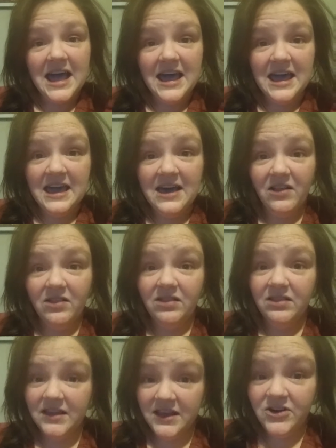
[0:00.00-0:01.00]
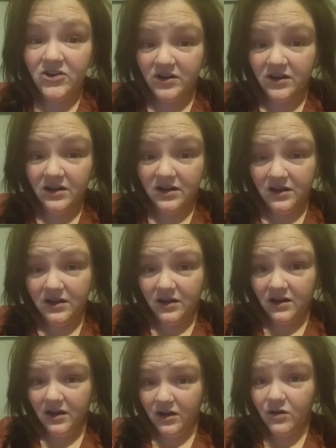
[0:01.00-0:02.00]
a liter
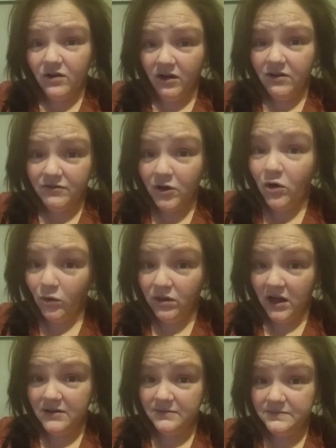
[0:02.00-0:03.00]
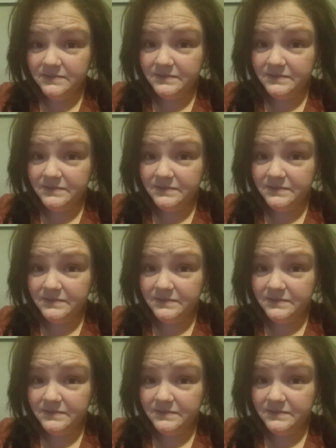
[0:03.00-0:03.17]
of cola.